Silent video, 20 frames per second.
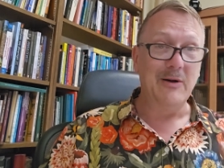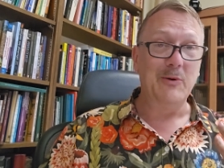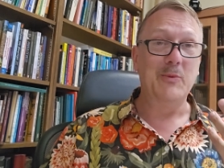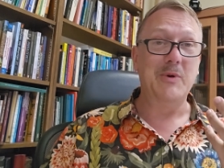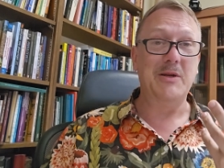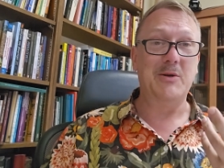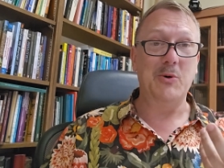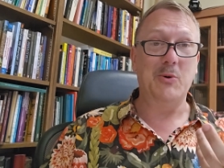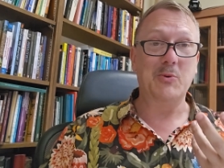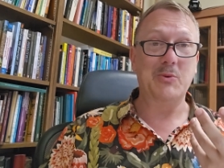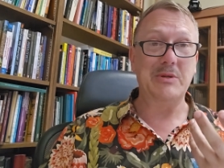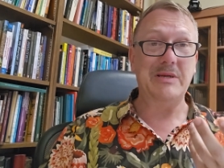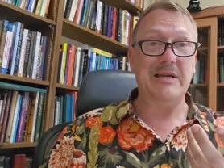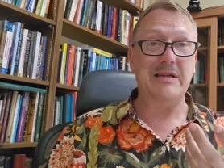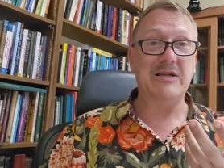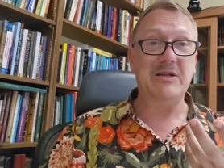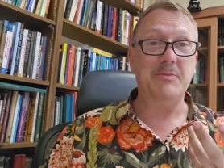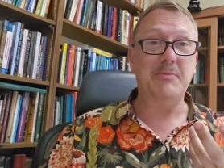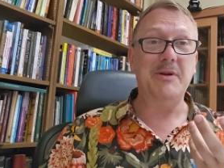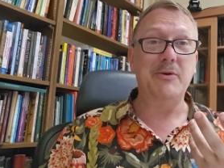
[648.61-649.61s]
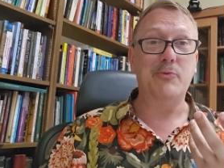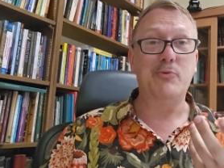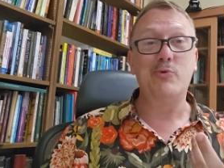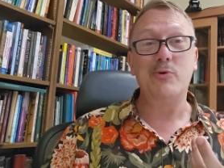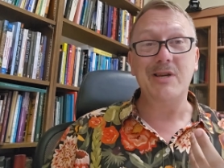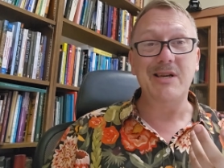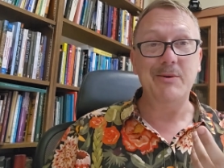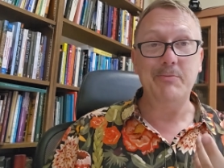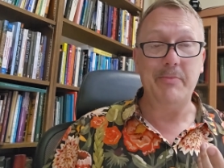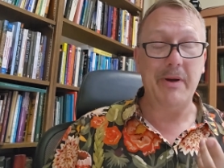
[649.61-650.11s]
We don't need to be
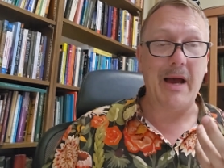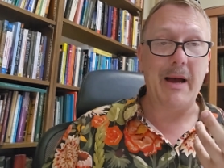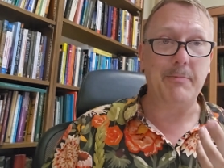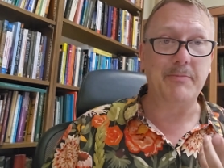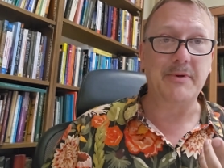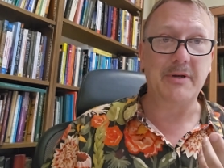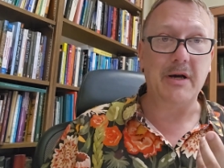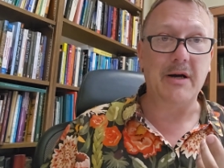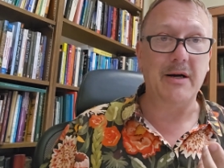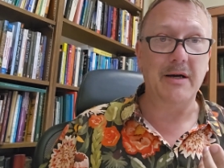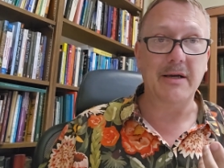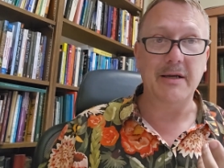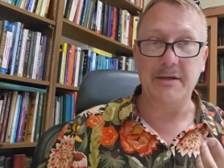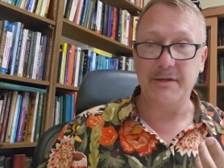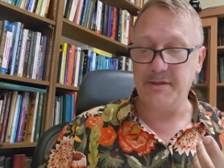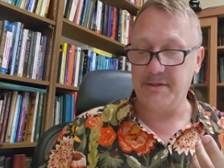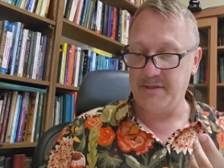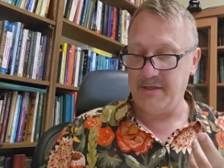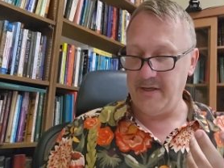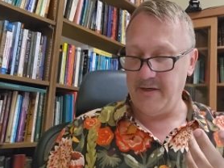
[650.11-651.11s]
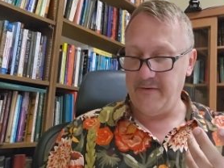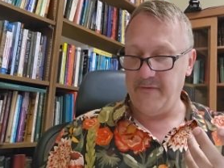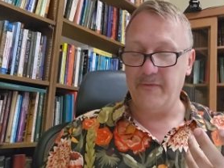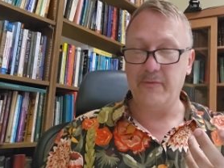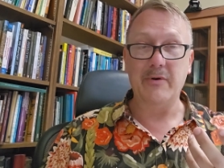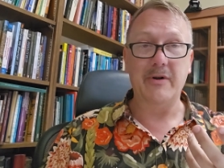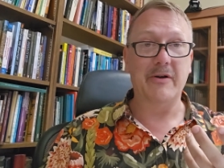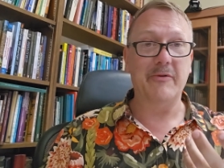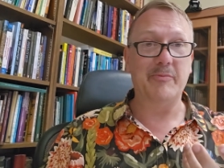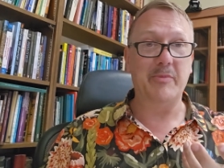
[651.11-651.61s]
rebaptized if
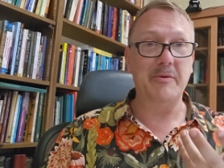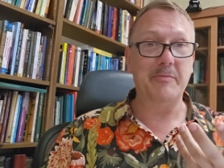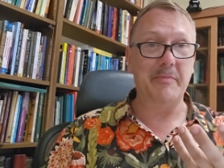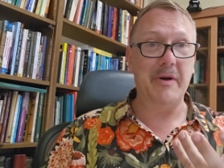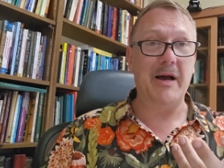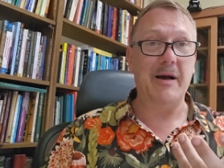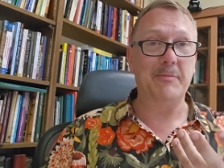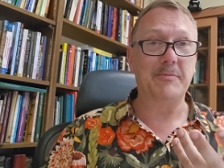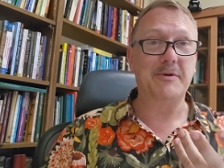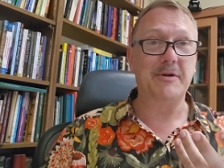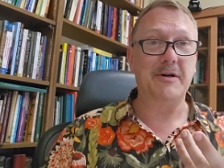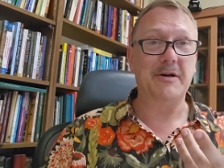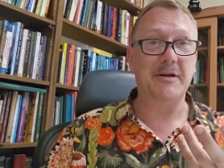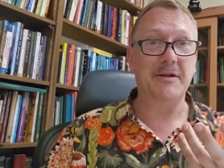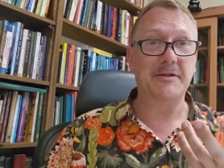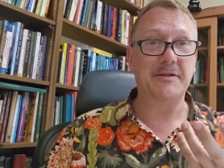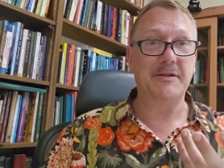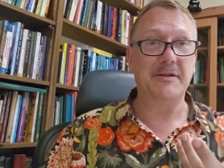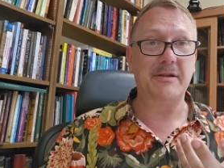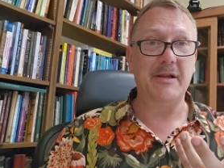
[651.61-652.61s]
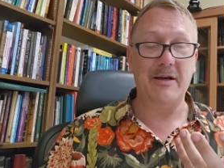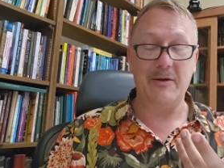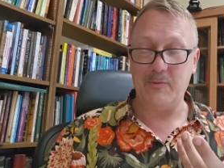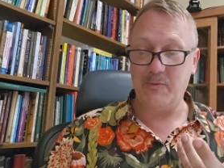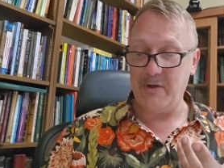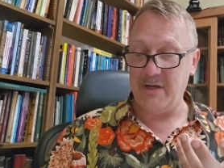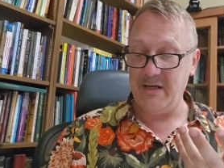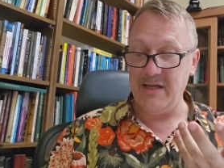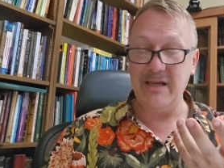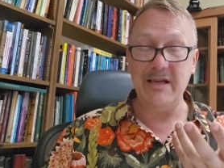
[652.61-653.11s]
we have been baptized in that
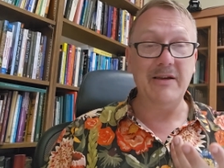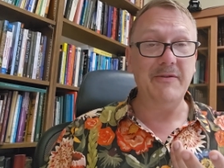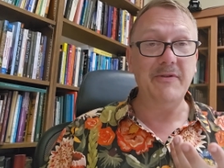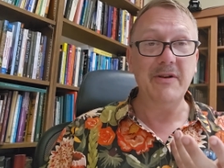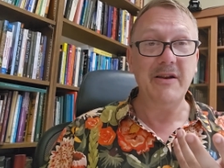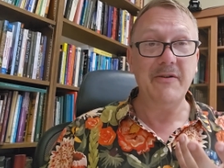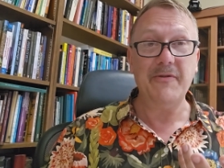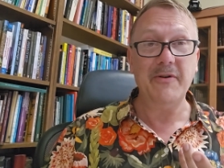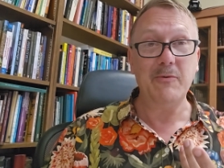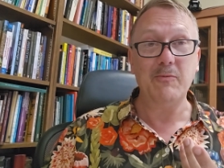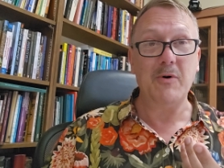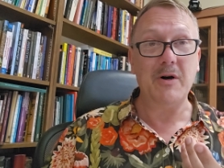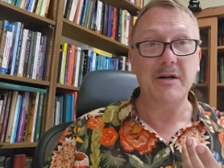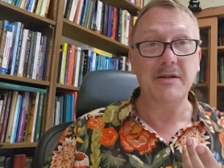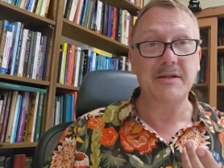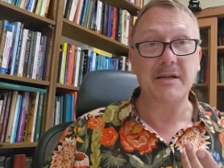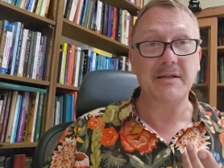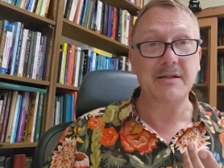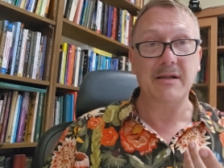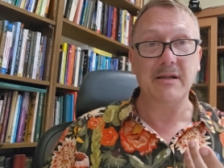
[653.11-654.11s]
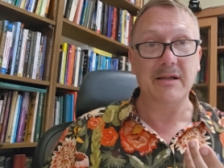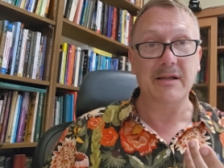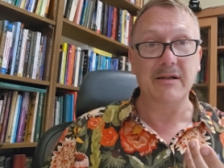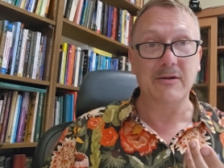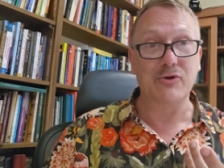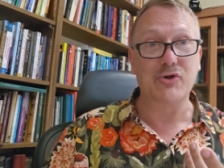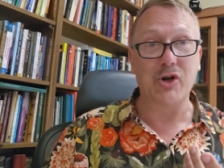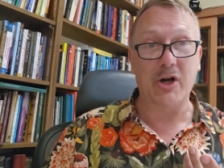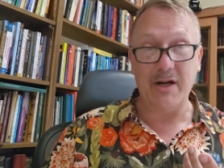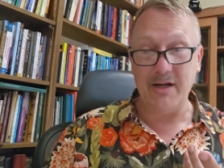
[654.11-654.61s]
way, even if it was as a
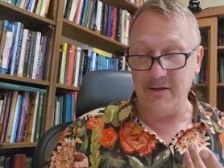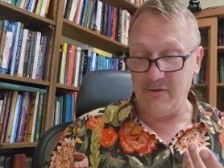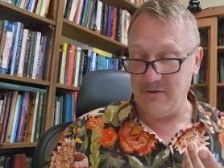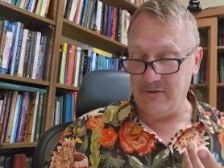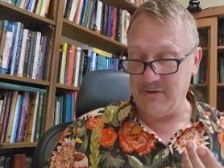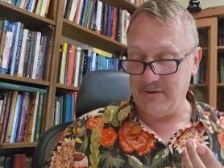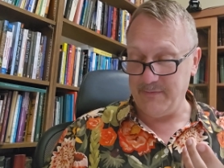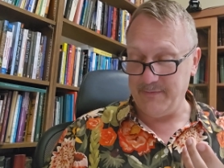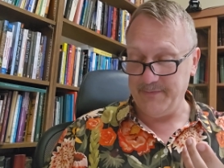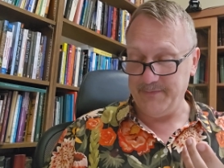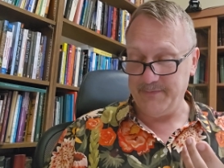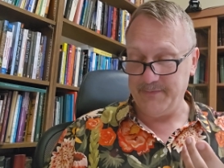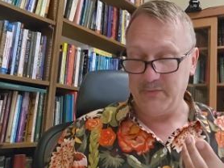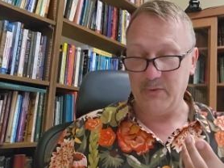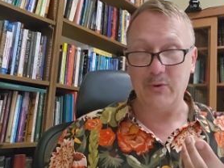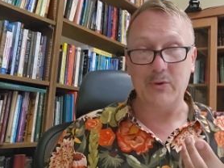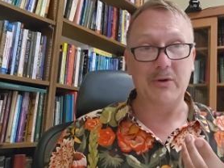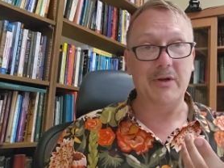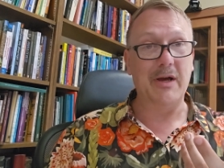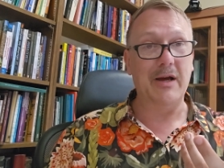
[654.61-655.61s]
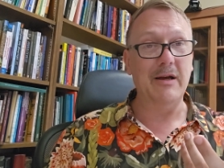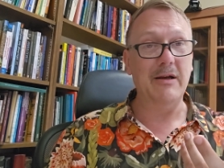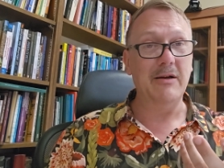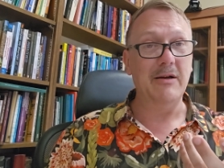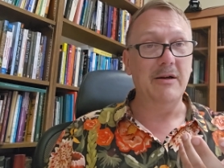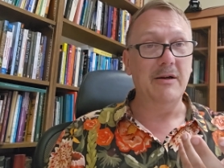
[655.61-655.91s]
little child. Okay?